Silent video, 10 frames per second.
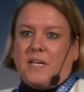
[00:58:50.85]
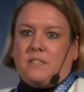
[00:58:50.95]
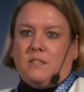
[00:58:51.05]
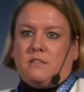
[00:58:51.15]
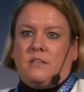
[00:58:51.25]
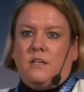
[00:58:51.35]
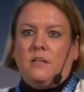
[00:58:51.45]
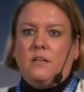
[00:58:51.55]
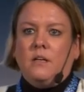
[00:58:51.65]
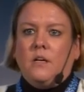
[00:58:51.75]
bases,
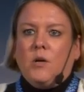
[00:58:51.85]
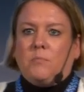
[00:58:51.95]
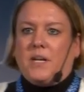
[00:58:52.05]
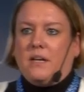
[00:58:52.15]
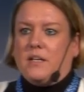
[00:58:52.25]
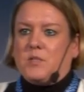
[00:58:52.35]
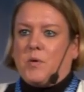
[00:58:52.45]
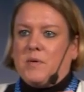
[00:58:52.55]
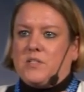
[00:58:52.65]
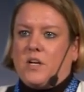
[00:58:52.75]
but it is
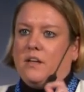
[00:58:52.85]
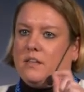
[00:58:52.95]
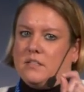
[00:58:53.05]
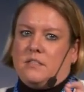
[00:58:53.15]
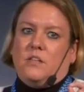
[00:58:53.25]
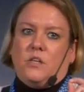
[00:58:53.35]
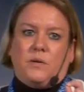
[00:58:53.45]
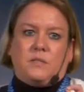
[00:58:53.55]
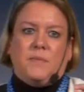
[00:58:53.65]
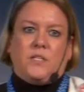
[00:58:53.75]
where we saw, at least in the
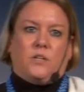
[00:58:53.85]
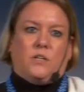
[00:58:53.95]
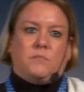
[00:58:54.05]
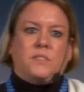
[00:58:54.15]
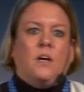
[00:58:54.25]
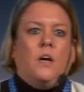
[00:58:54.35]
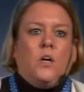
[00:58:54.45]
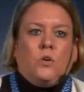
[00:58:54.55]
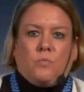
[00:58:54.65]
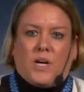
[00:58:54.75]
US midterms,
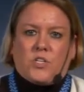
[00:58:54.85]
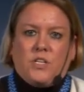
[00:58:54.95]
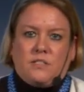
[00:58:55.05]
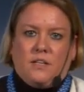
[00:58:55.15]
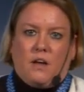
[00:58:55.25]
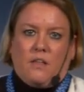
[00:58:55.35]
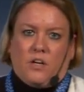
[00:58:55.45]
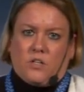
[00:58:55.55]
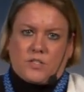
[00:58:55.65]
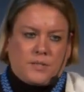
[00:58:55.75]
Russians and
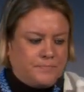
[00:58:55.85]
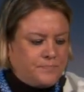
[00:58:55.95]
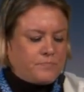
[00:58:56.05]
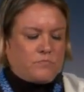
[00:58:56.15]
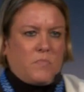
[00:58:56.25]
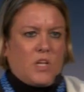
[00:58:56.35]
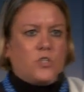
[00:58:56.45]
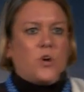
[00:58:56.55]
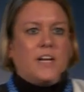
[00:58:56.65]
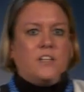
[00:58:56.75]
others
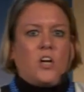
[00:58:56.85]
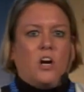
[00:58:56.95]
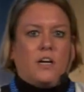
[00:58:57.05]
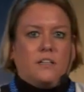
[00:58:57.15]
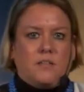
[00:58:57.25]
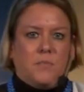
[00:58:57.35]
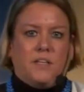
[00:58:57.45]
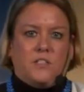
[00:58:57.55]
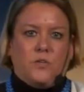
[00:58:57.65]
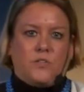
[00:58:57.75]
trying to target some of
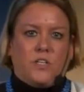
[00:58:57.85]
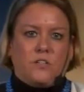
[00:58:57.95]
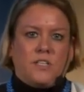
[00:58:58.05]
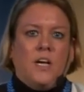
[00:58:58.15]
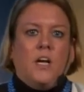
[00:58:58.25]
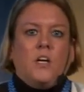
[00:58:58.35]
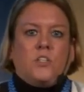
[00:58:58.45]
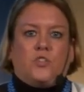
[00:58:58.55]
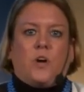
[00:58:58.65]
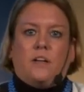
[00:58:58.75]
these users
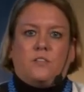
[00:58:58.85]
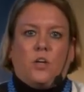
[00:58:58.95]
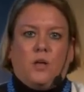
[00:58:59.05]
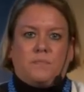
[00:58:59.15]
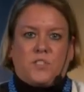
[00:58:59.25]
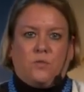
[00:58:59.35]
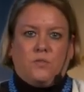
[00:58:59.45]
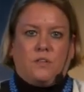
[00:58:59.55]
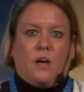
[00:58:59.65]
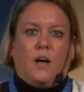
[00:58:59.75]
to try to help sow
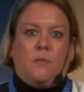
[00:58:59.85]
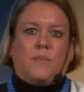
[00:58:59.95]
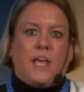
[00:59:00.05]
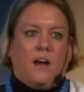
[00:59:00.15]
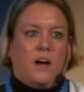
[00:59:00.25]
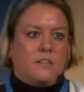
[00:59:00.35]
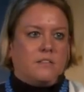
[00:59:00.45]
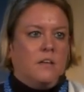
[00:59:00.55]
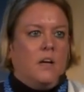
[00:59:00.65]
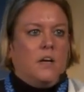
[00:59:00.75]

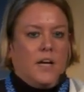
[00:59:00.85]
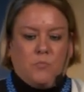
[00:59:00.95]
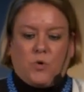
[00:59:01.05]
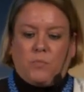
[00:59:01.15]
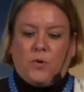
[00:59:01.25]
chaos and more